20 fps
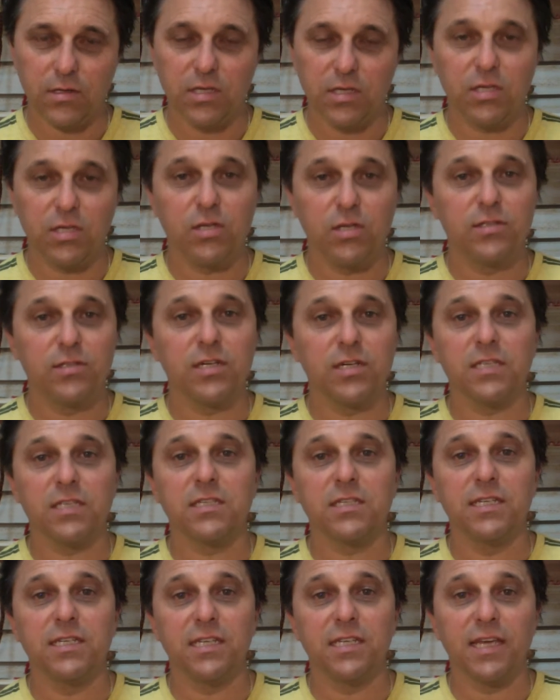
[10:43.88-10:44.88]
You just
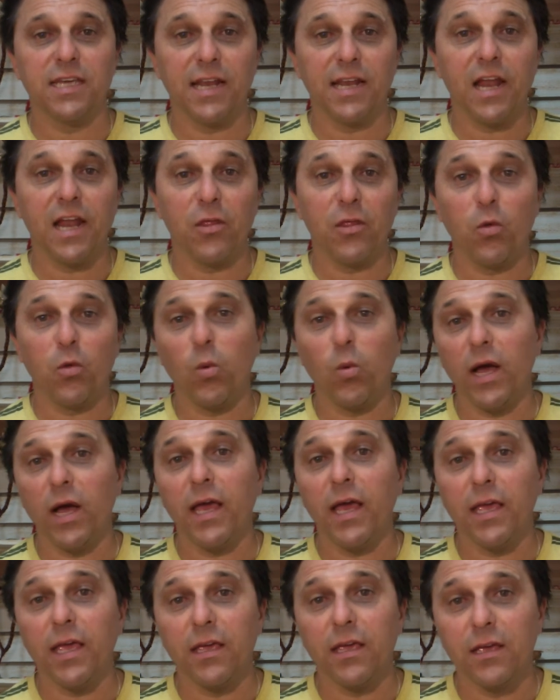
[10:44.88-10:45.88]
need to get out of the
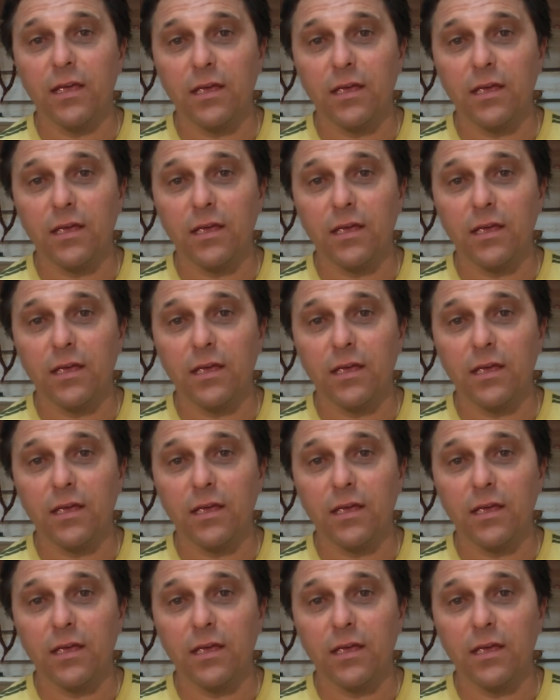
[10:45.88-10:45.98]
way.